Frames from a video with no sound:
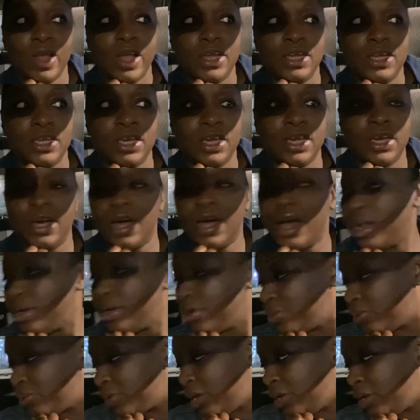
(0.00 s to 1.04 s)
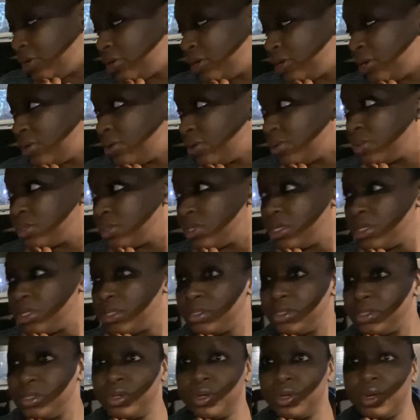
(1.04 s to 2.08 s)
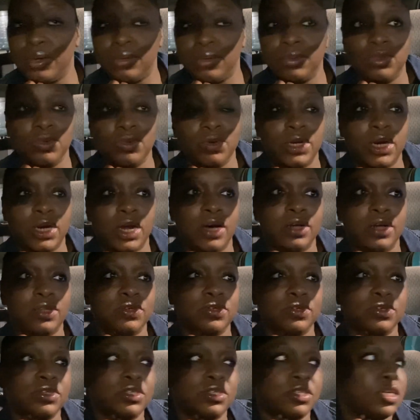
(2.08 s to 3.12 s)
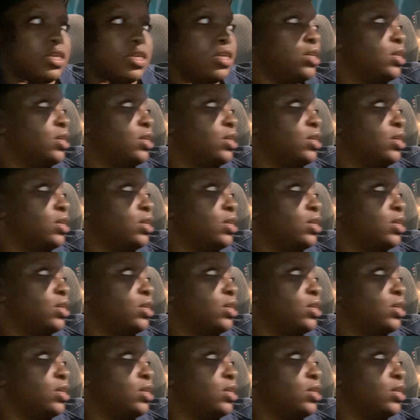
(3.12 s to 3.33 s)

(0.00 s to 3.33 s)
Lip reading: yeah, I don't care. They're only, you know, $3.